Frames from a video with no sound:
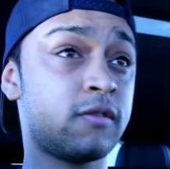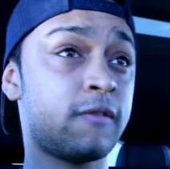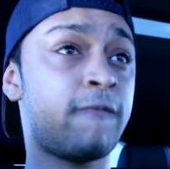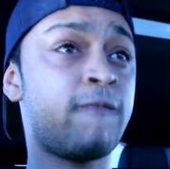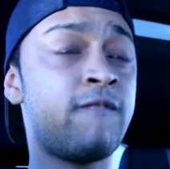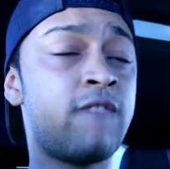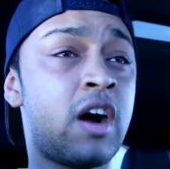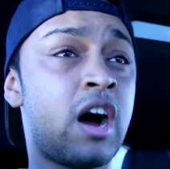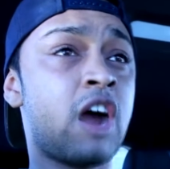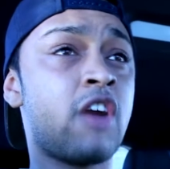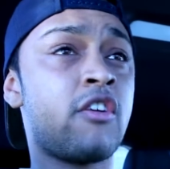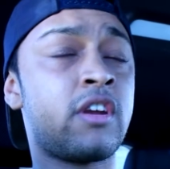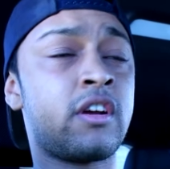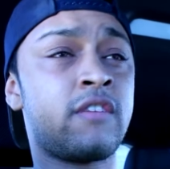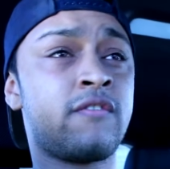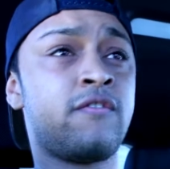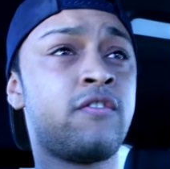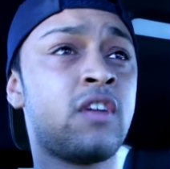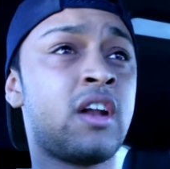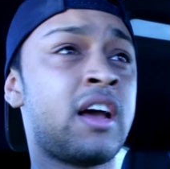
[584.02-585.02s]

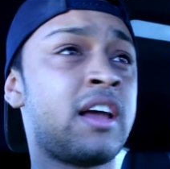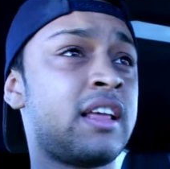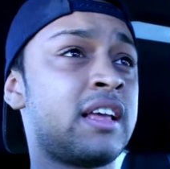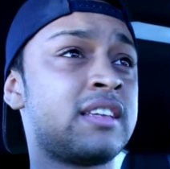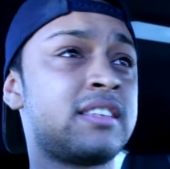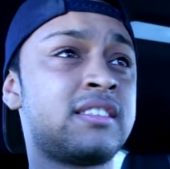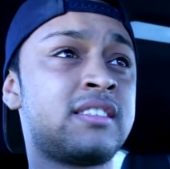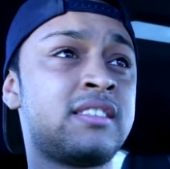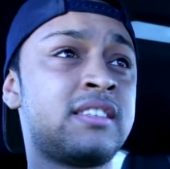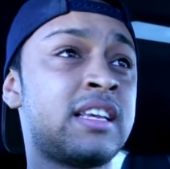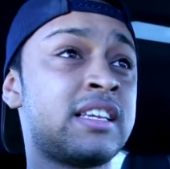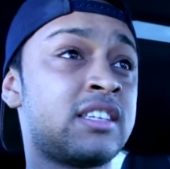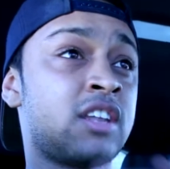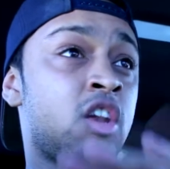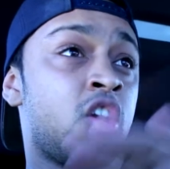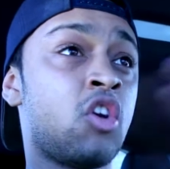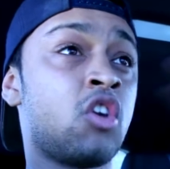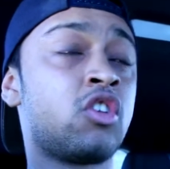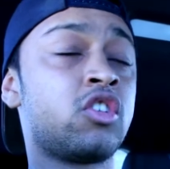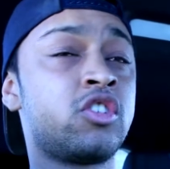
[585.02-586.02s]
firing for like, that's a
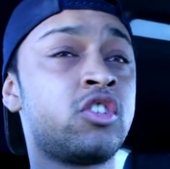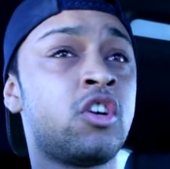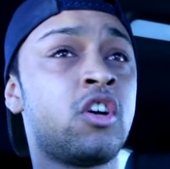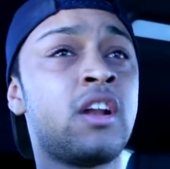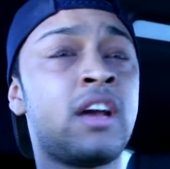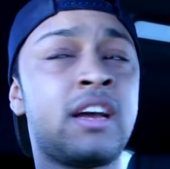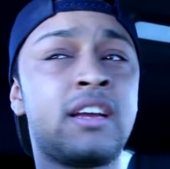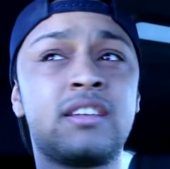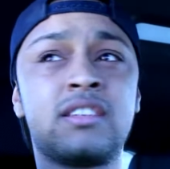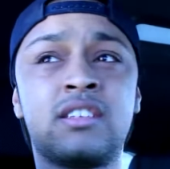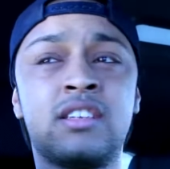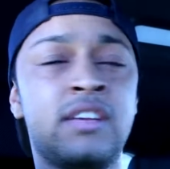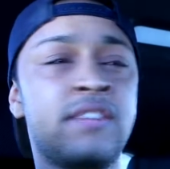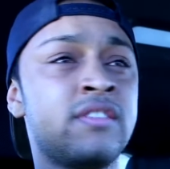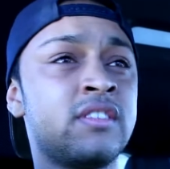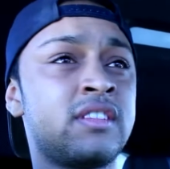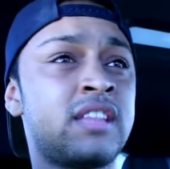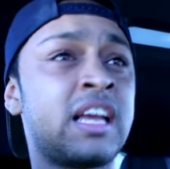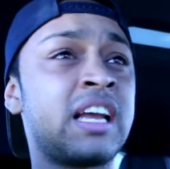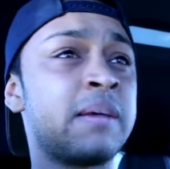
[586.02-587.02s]
long shot, like, to
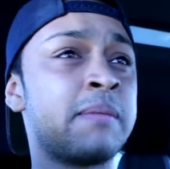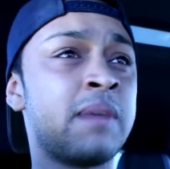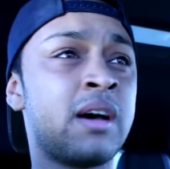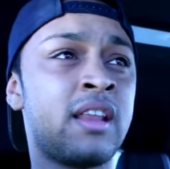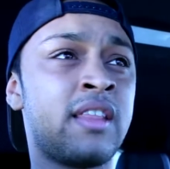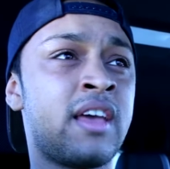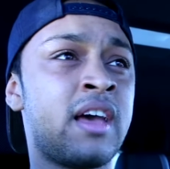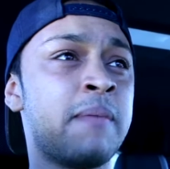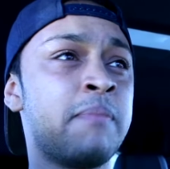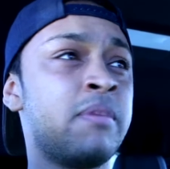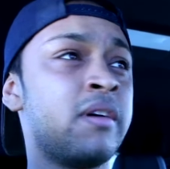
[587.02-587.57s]
even think about that.